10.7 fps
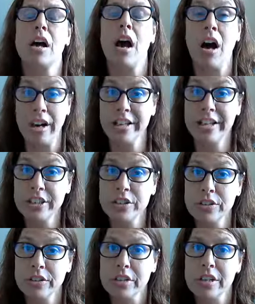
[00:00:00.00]
on
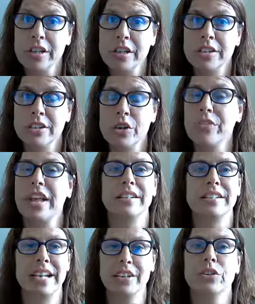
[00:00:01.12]
here, know that
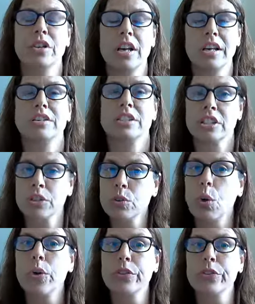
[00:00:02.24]
Daniel and I are still
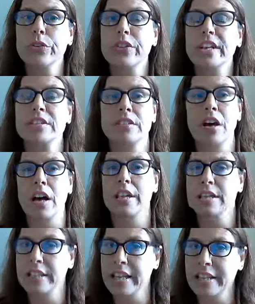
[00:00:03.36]
going through things. God
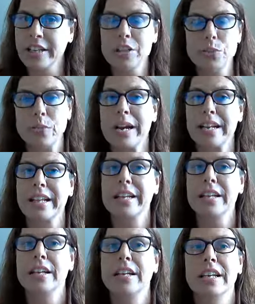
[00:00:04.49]
is getting us ready.
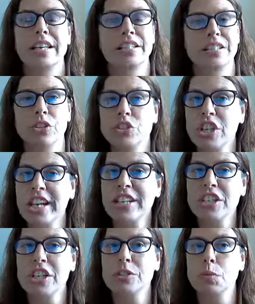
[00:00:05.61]
He's still
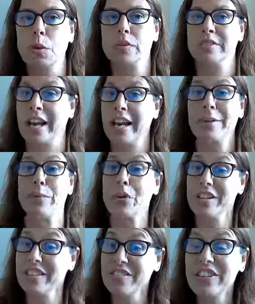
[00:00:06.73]
changing us. We're dying more
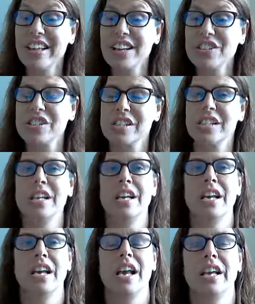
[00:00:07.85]
to the flesh.
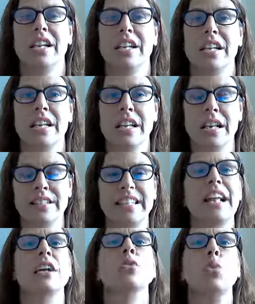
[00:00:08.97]
And it's
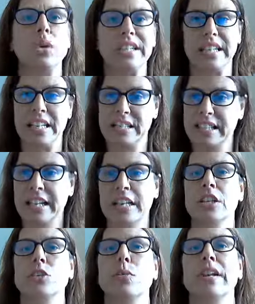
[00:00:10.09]
that anointing. He's getting
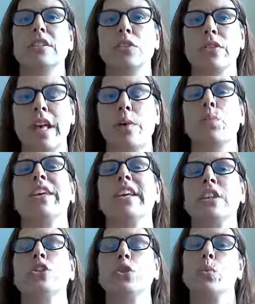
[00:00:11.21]
us ready so that we
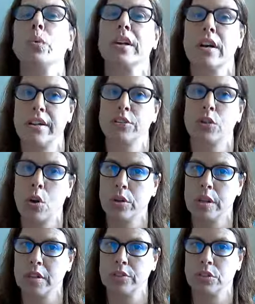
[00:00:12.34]
can do what God has called
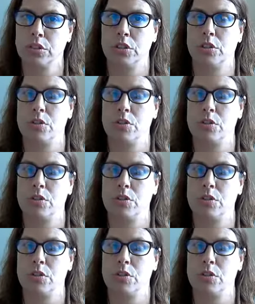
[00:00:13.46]
us to do.